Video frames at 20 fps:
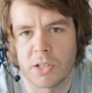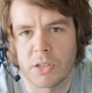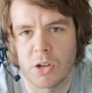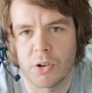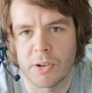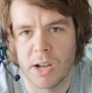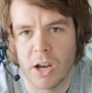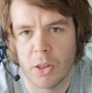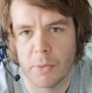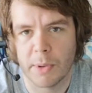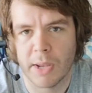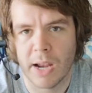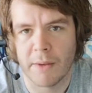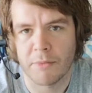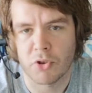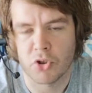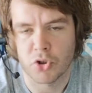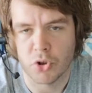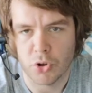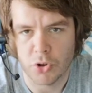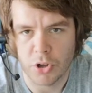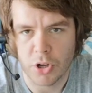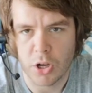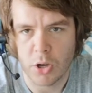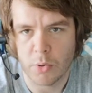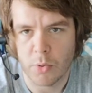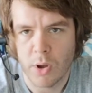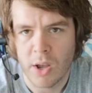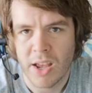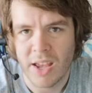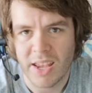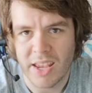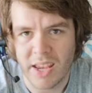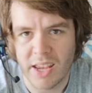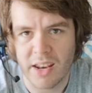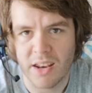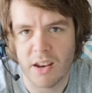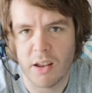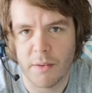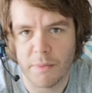soon now that we have the studio
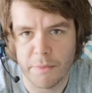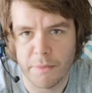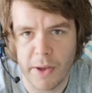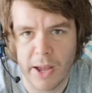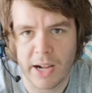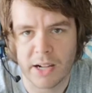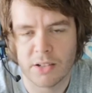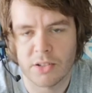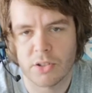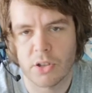in effect.